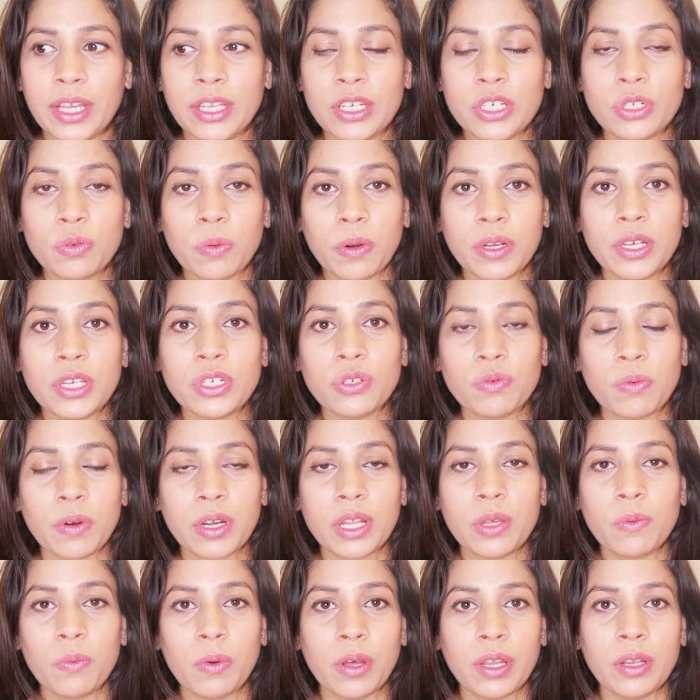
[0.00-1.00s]
in
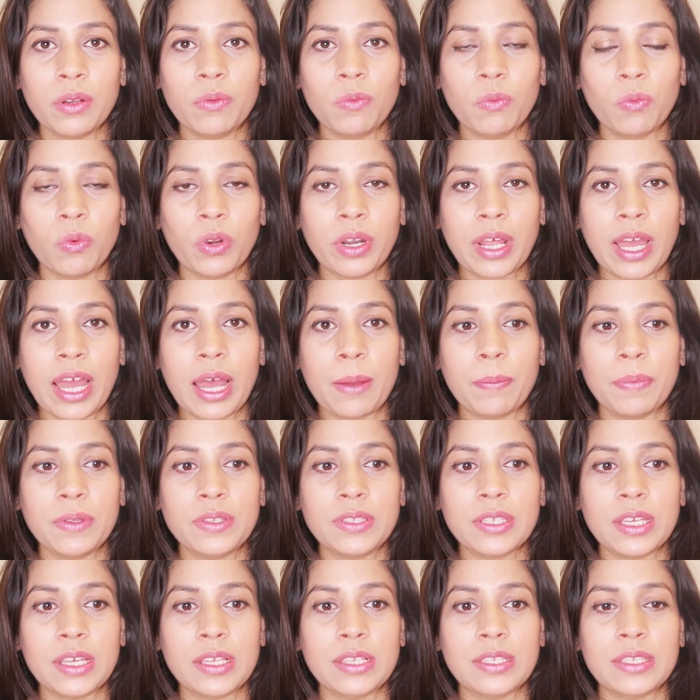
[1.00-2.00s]
2021, what
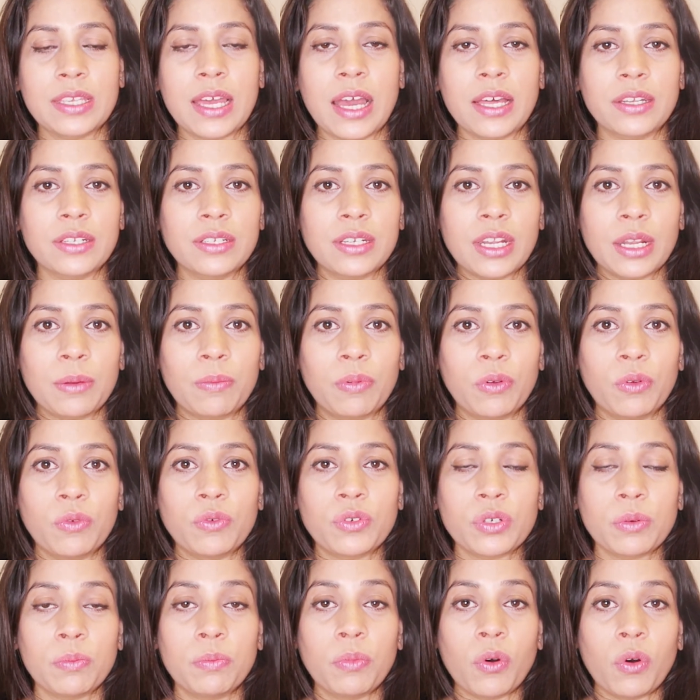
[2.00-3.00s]
happens is Saturn and
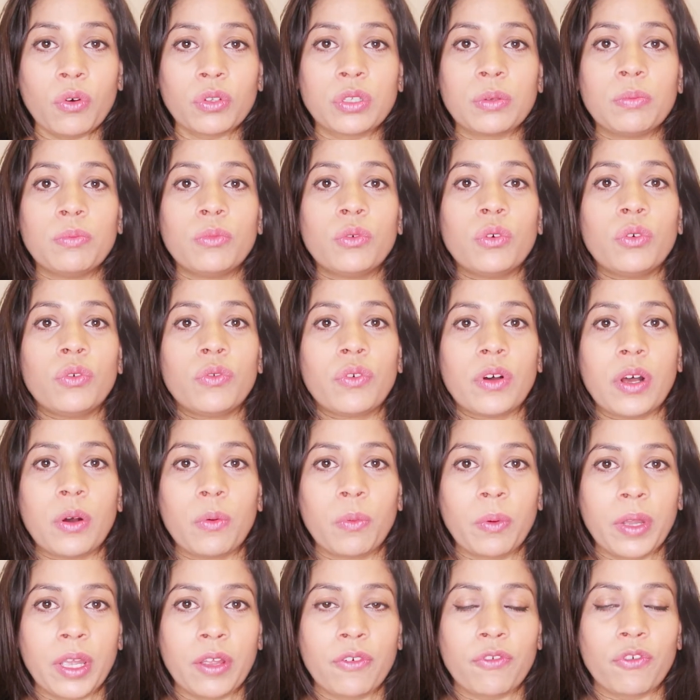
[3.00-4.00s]
Pluto both move
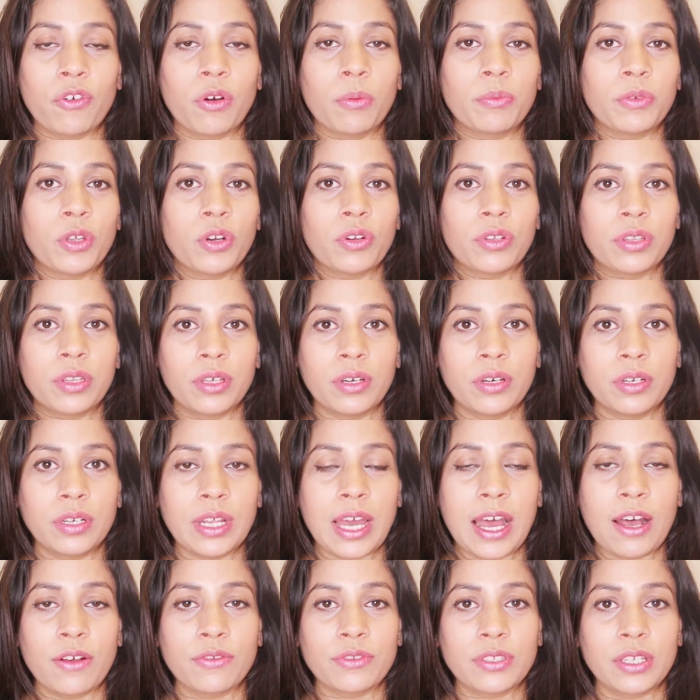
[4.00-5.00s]
away from your third
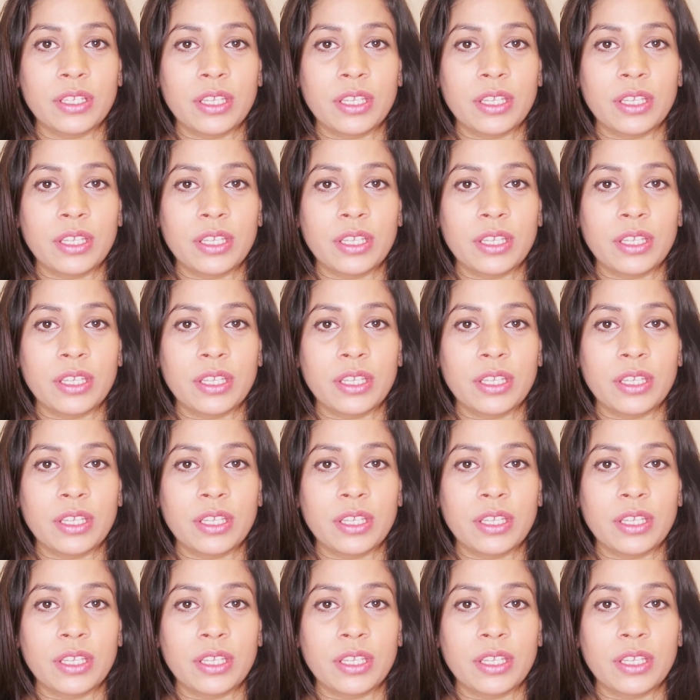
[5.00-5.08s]
house.